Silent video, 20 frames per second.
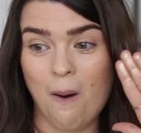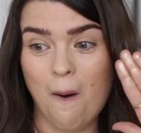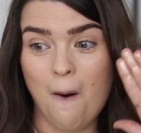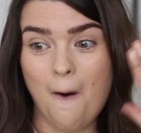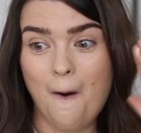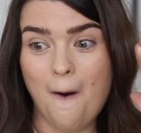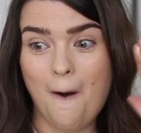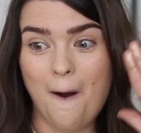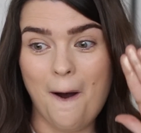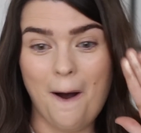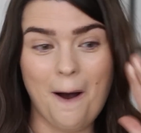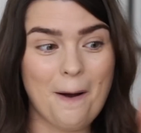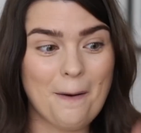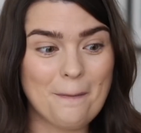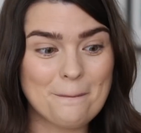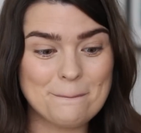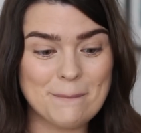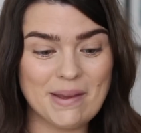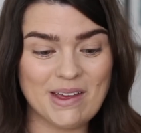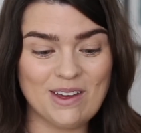Oh,
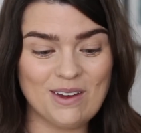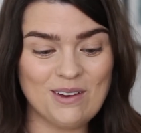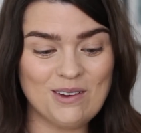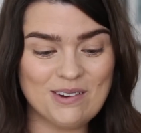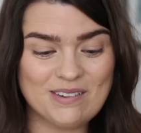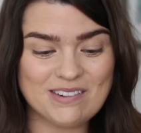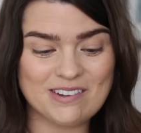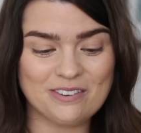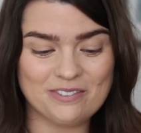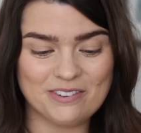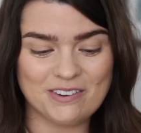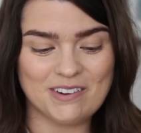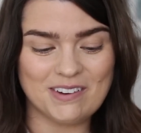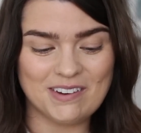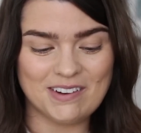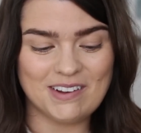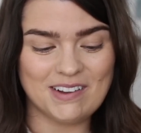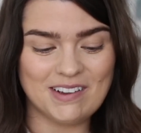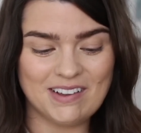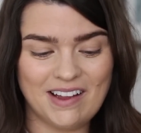
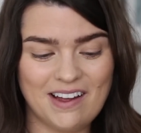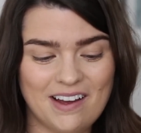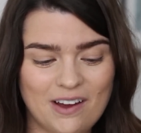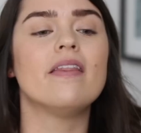beautiful.